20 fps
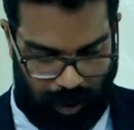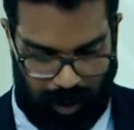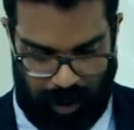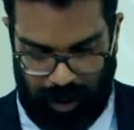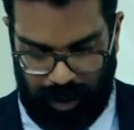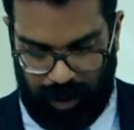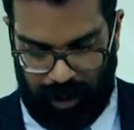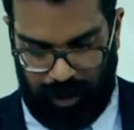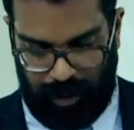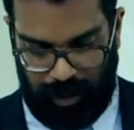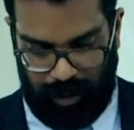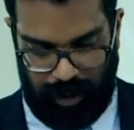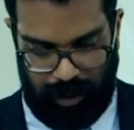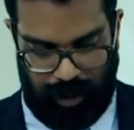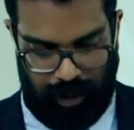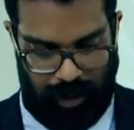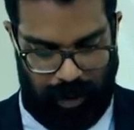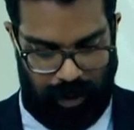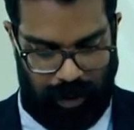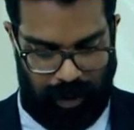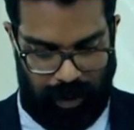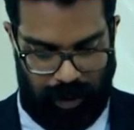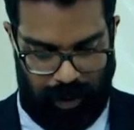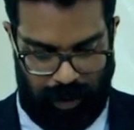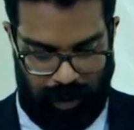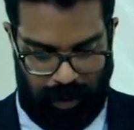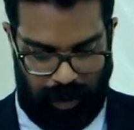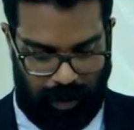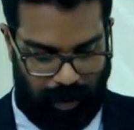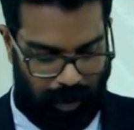OK.
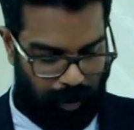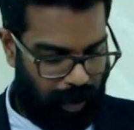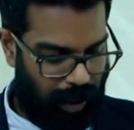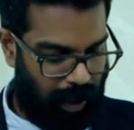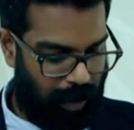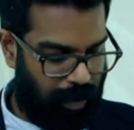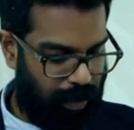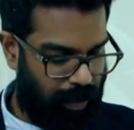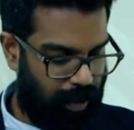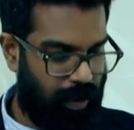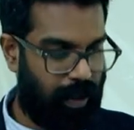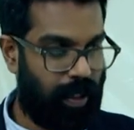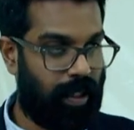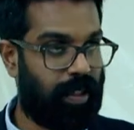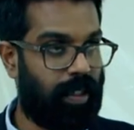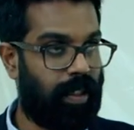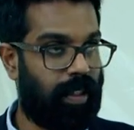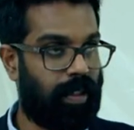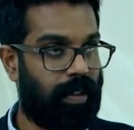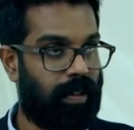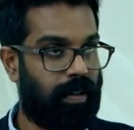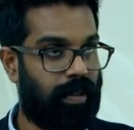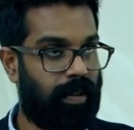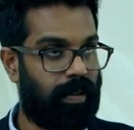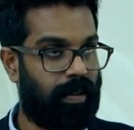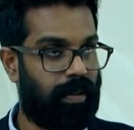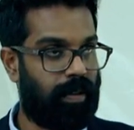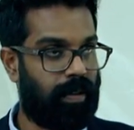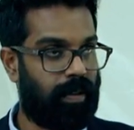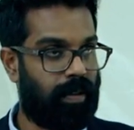I've just got paper and that's it.
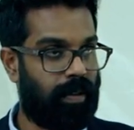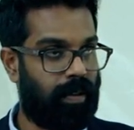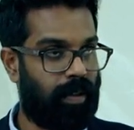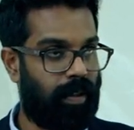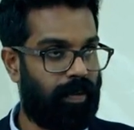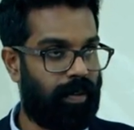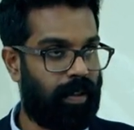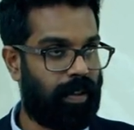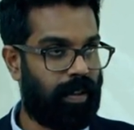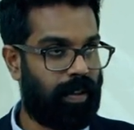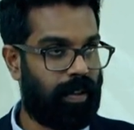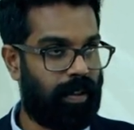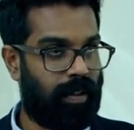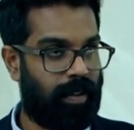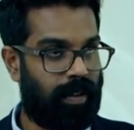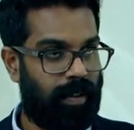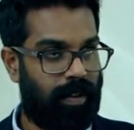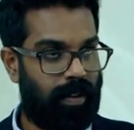Sure you got everything?